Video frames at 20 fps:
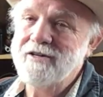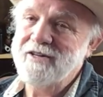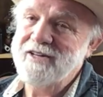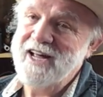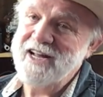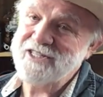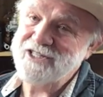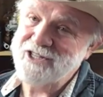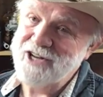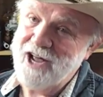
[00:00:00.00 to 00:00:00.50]

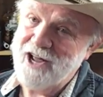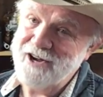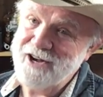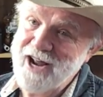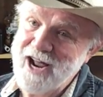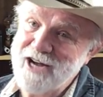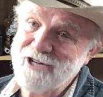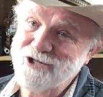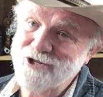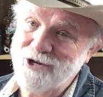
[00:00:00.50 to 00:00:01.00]
That's not
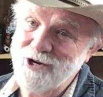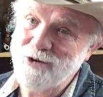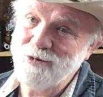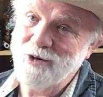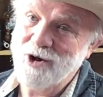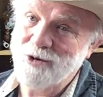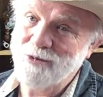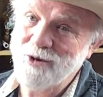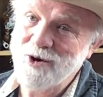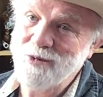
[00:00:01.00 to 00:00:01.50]
naturally
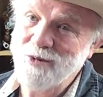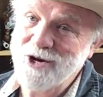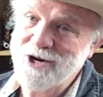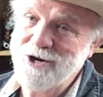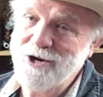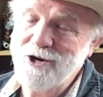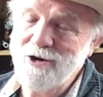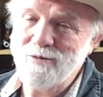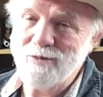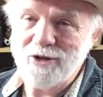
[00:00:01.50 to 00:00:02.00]
what we
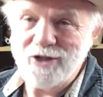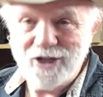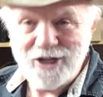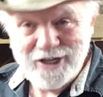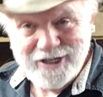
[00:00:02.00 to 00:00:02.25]
want to do, but the